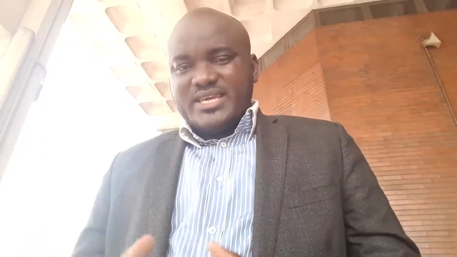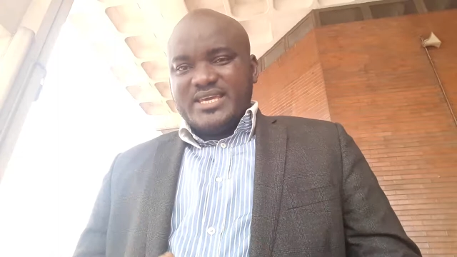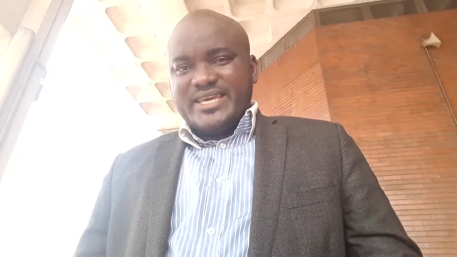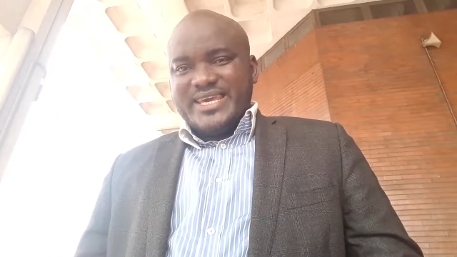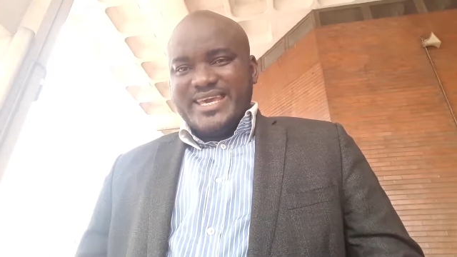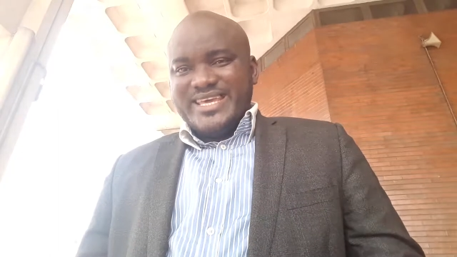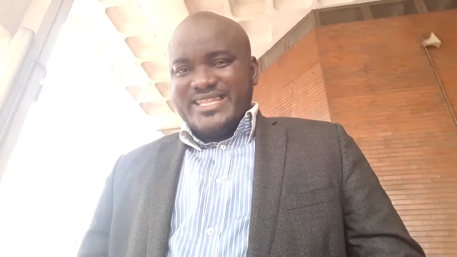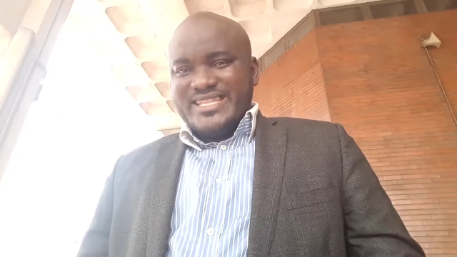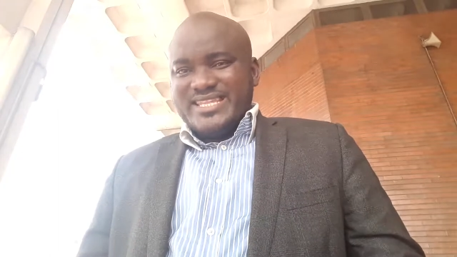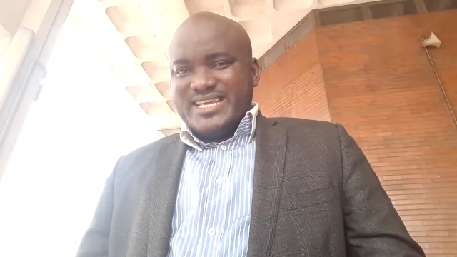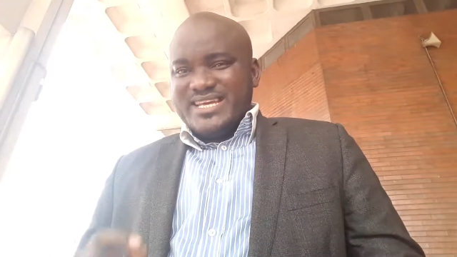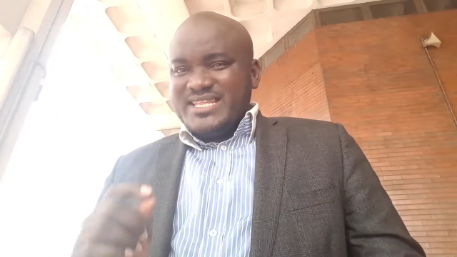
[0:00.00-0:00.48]

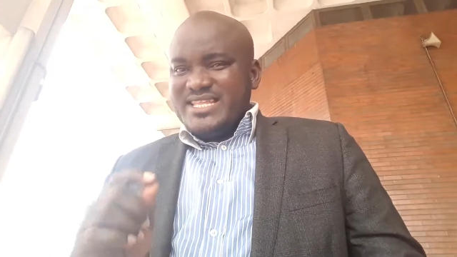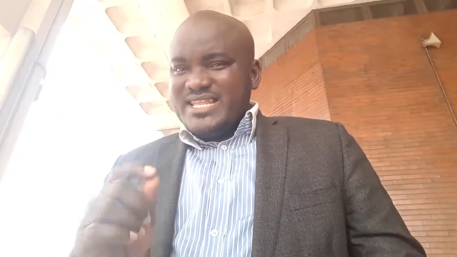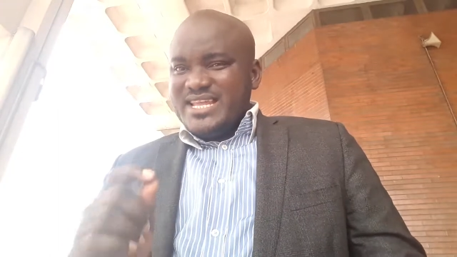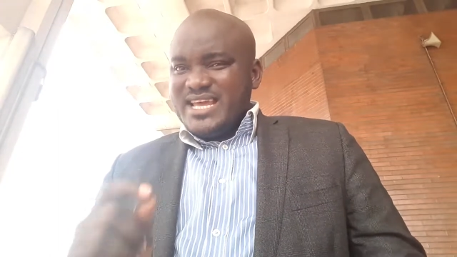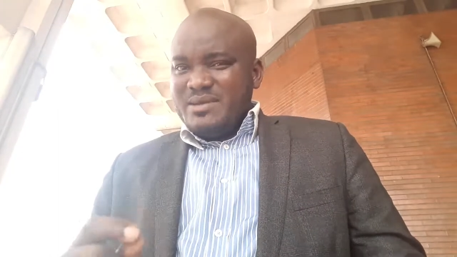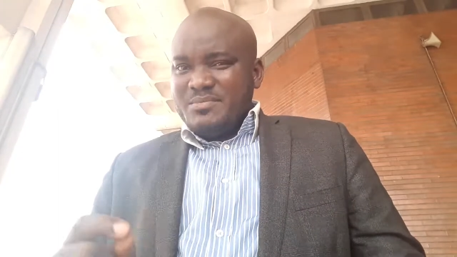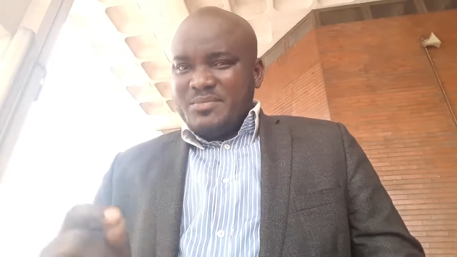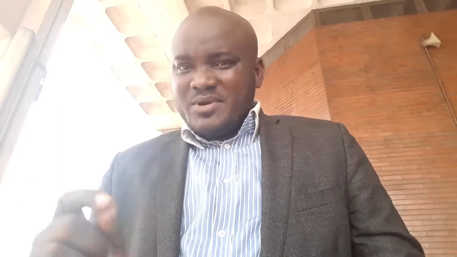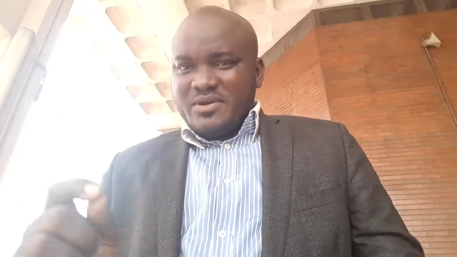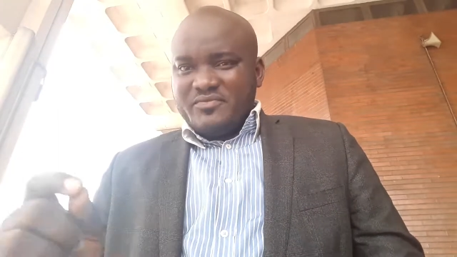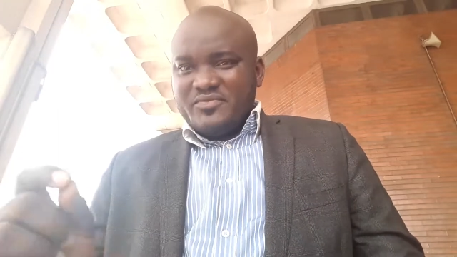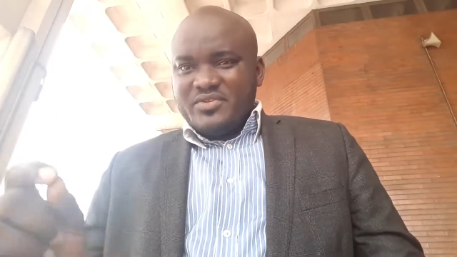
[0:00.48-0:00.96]
in the
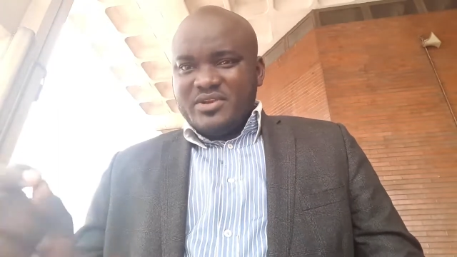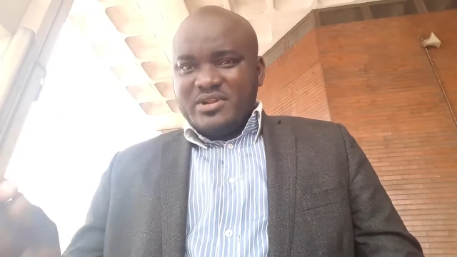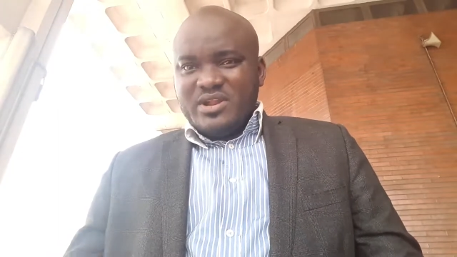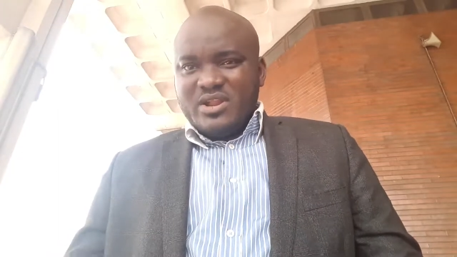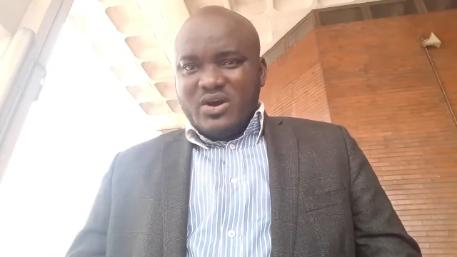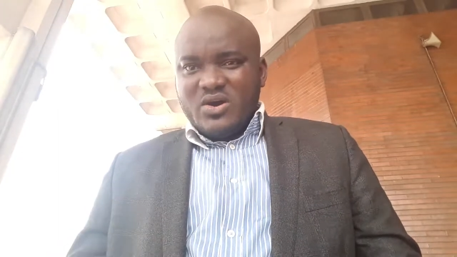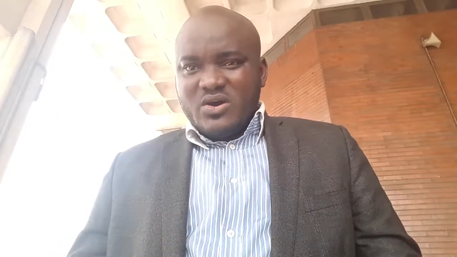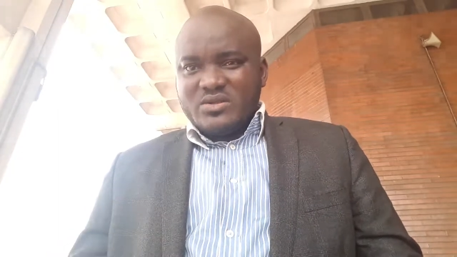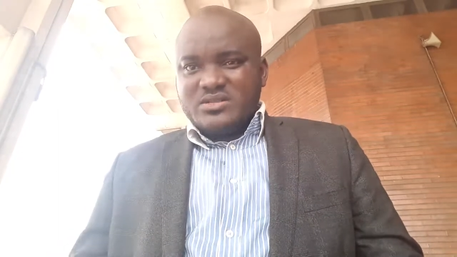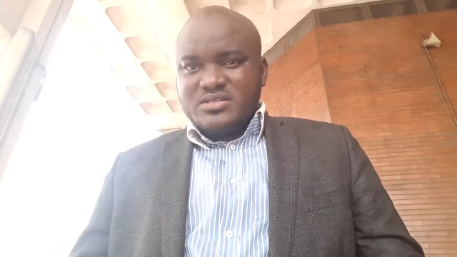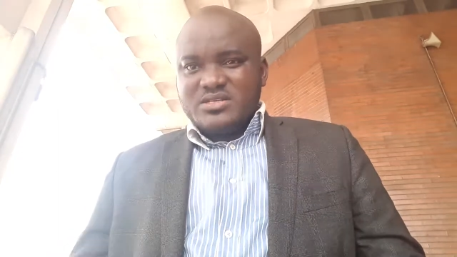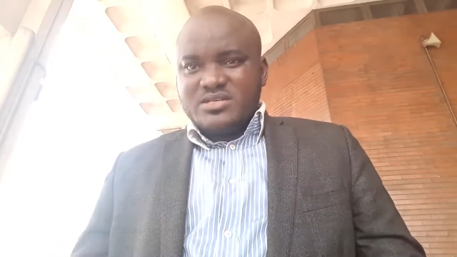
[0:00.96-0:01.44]
name of the
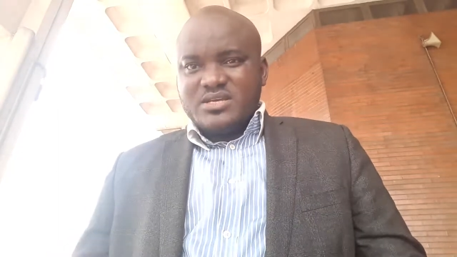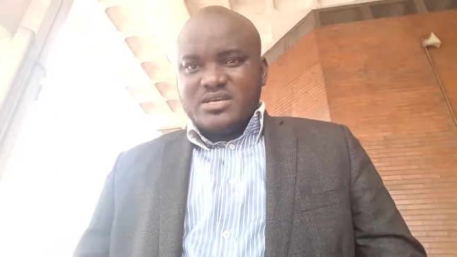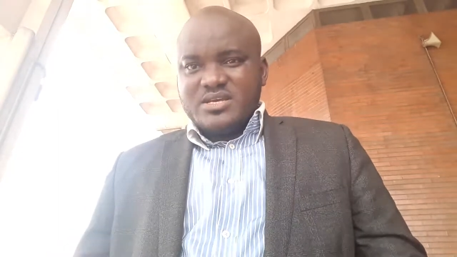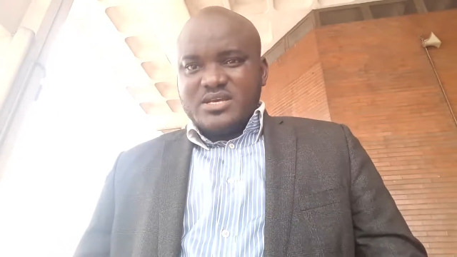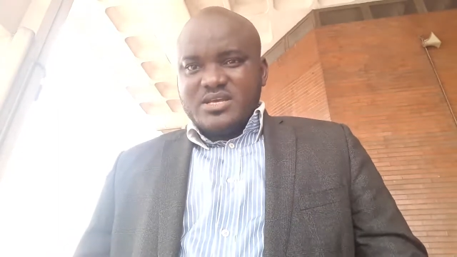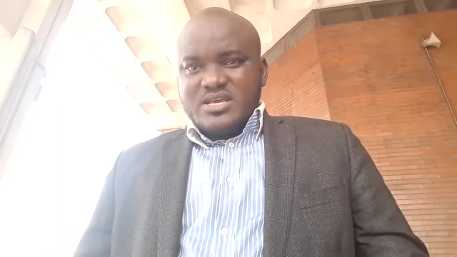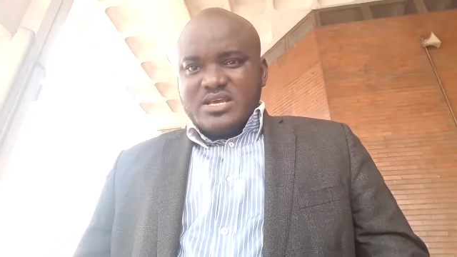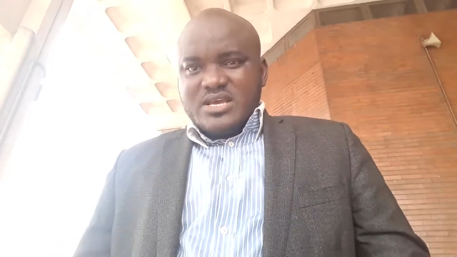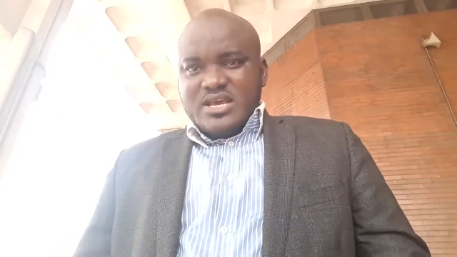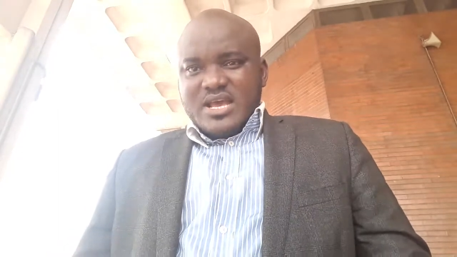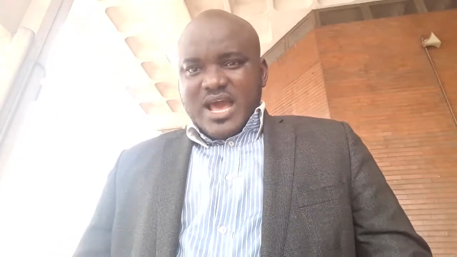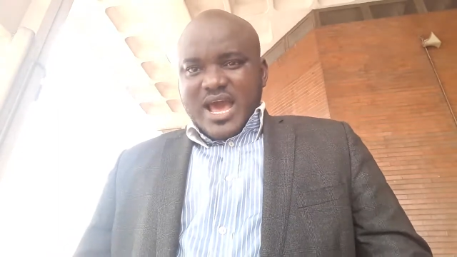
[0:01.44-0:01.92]
Lord
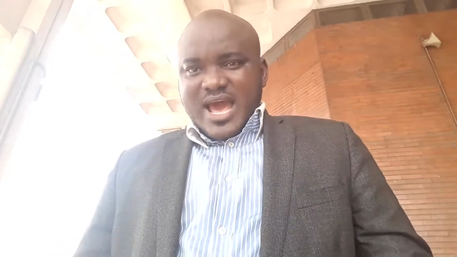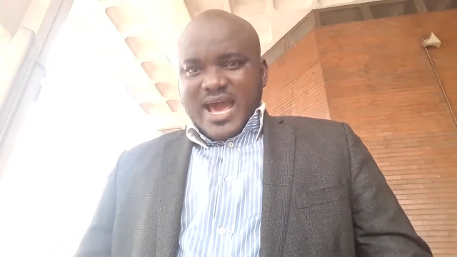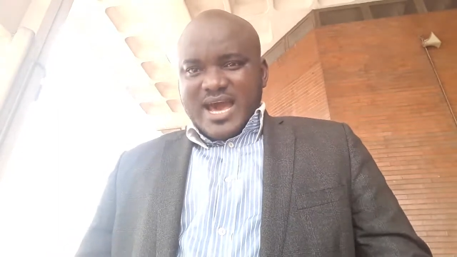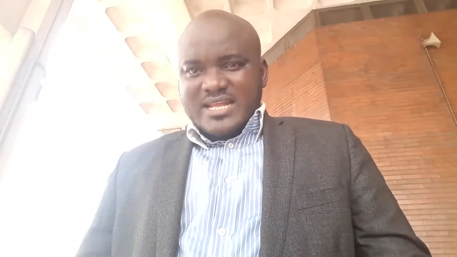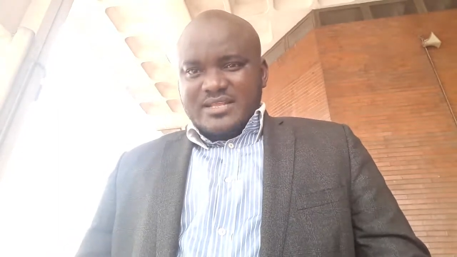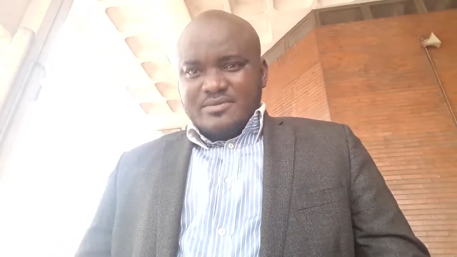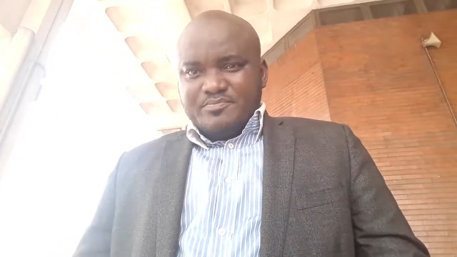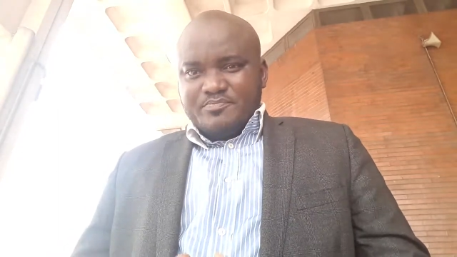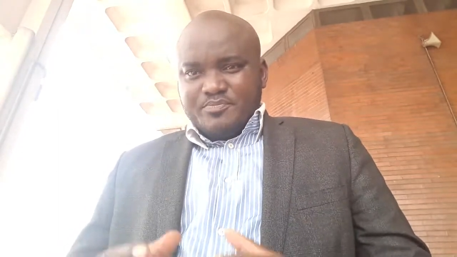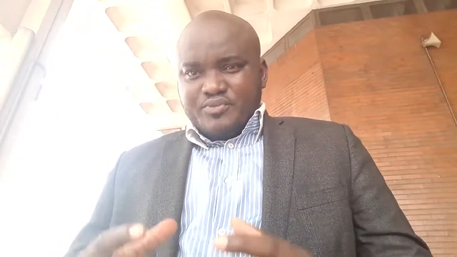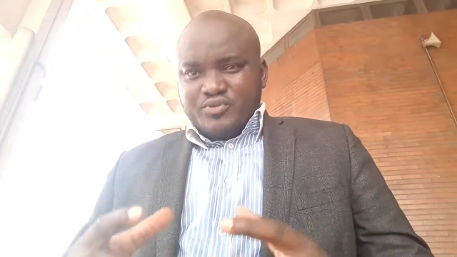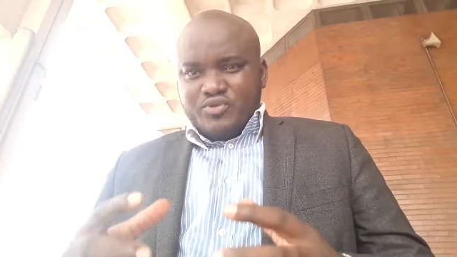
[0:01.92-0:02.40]

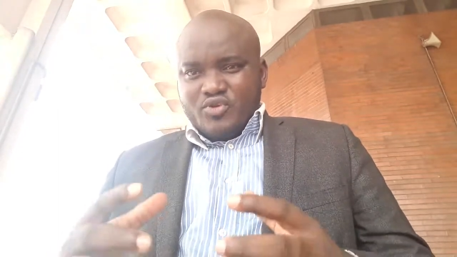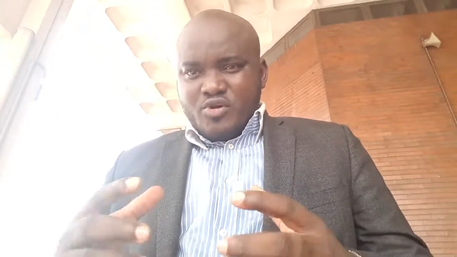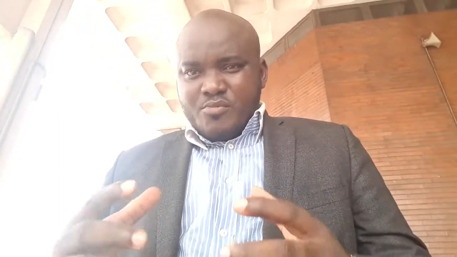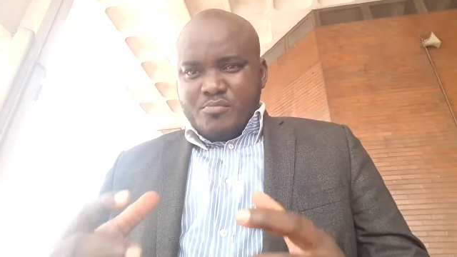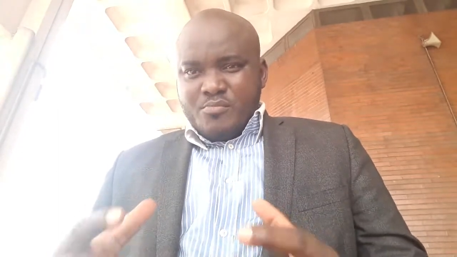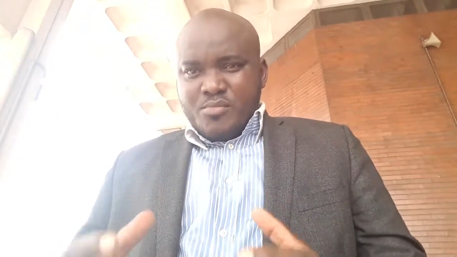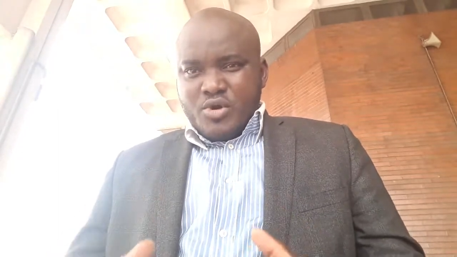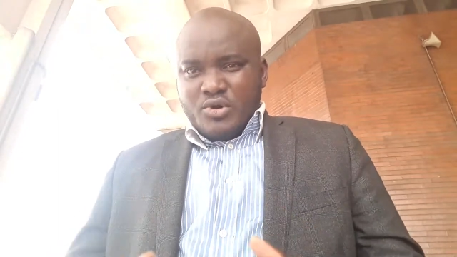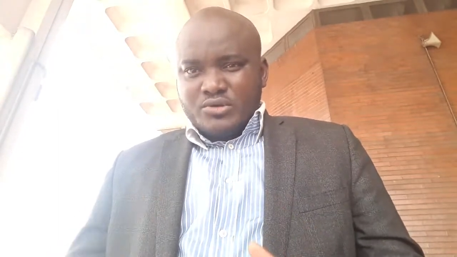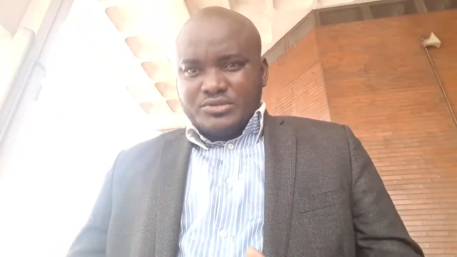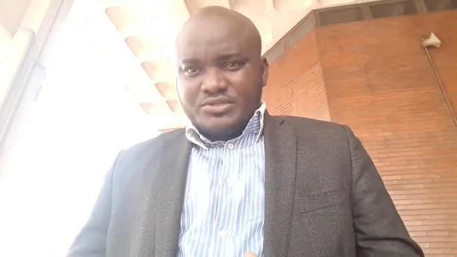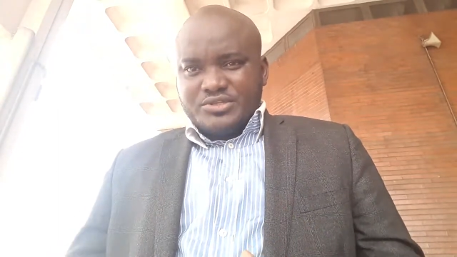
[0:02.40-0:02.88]
and
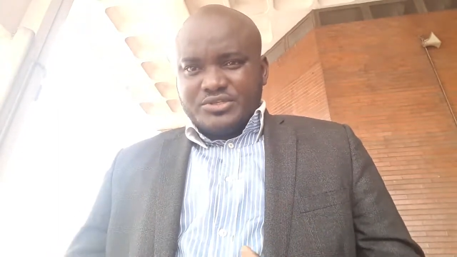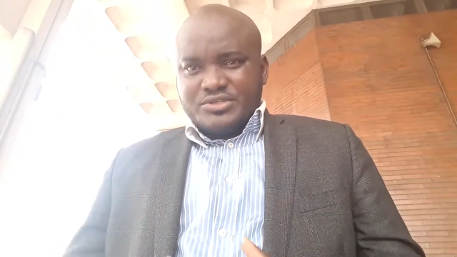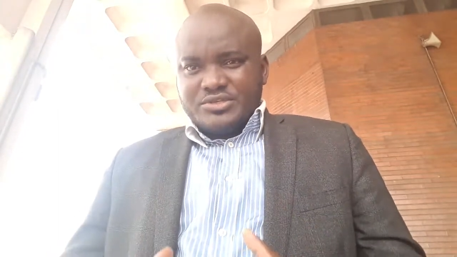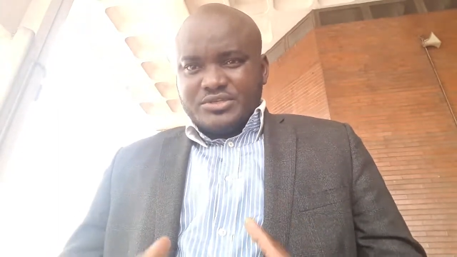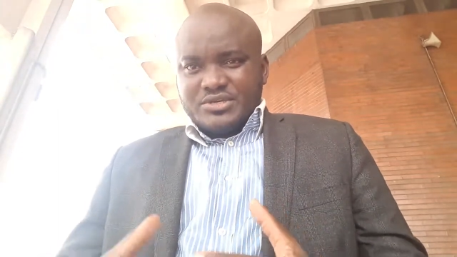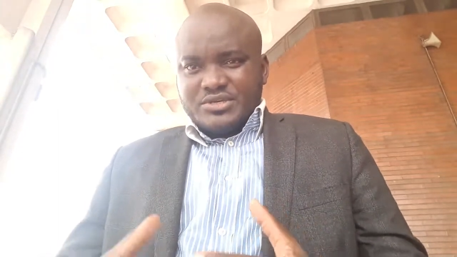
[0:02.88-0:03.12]
promote